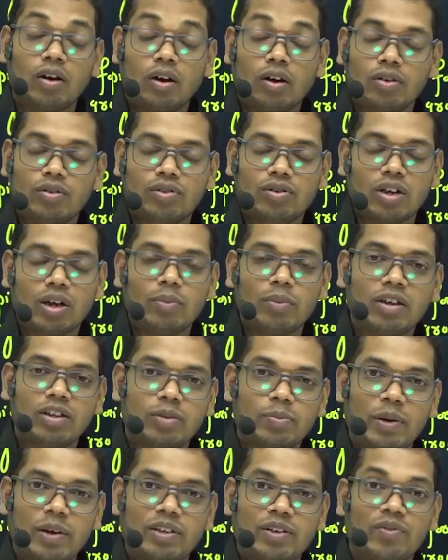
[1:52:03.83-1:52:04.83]

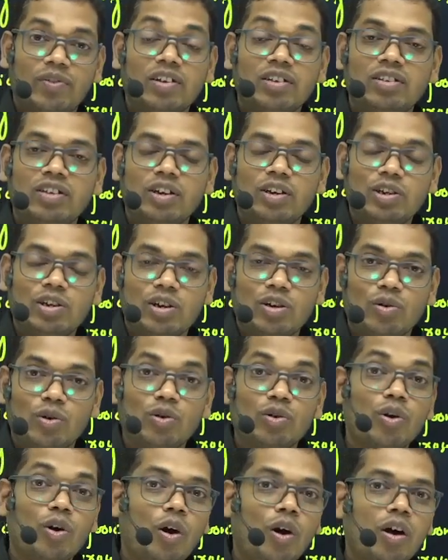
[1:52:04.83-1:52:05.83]
specifically the
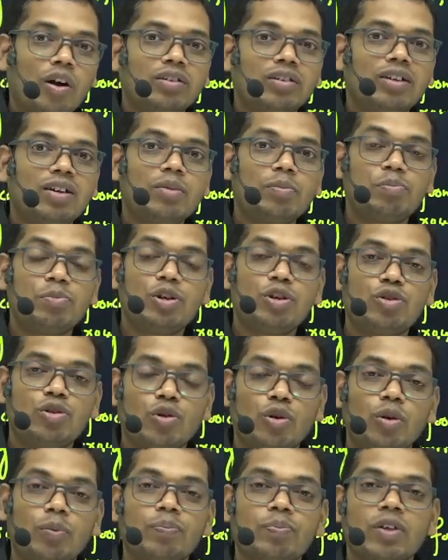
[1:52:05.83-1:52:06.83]
internode or the
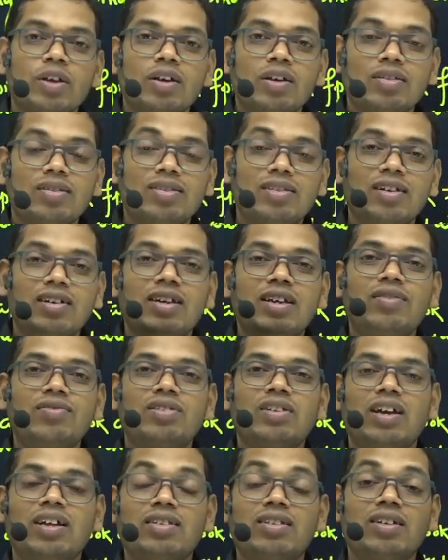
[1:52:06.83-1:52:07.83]
petiole, the
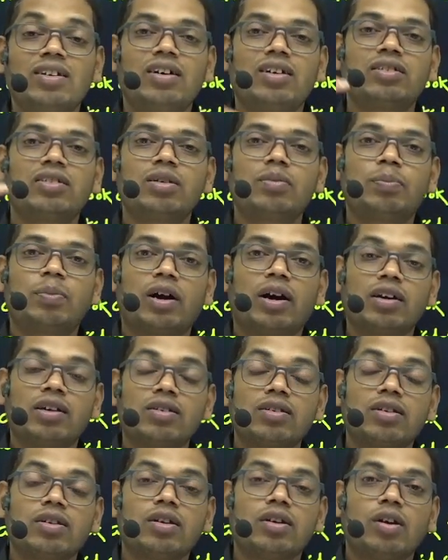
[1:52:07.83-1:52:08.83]
leaves and the other
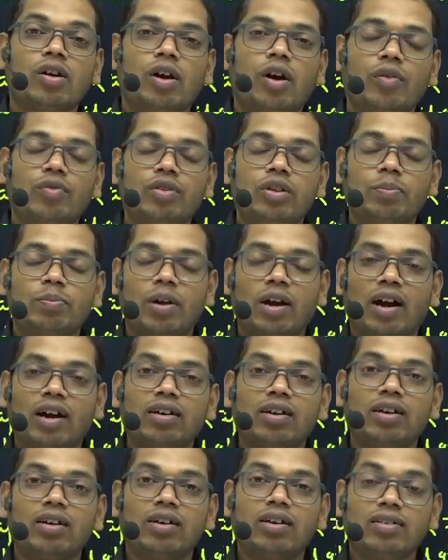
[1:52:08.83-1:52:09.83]
parts of the
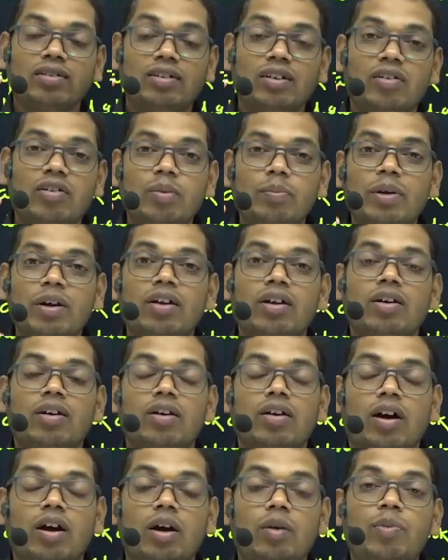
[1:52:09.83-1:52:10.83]
plant, they remain
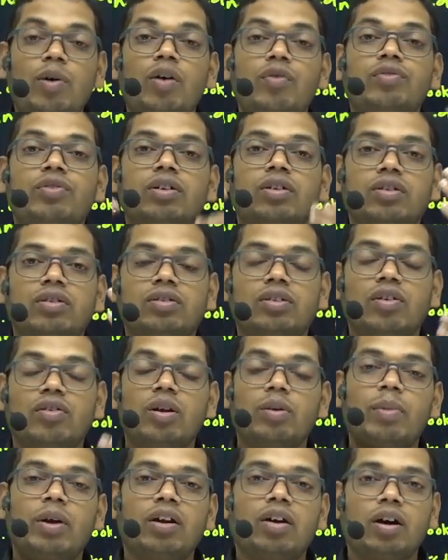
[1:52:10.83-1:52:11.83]
above
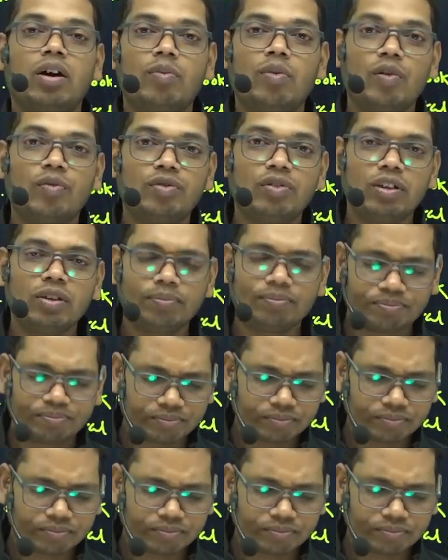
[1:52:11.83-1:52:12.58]
the